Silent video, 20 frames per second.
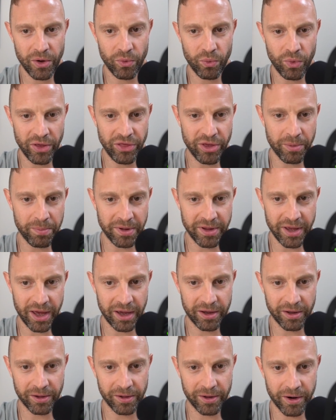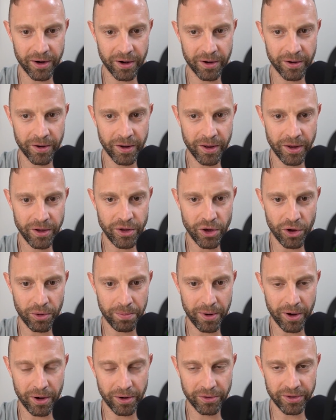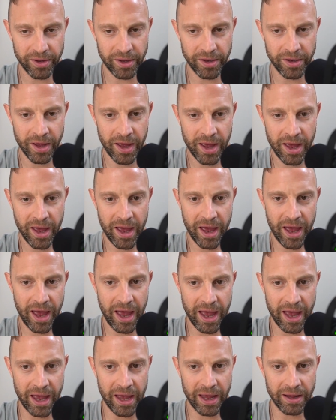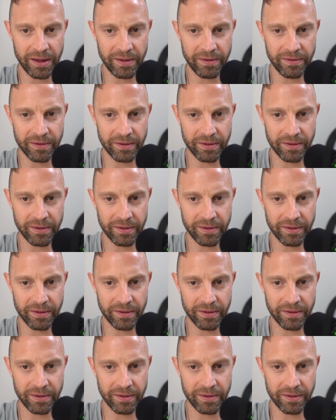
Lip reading: with a particular, person. And,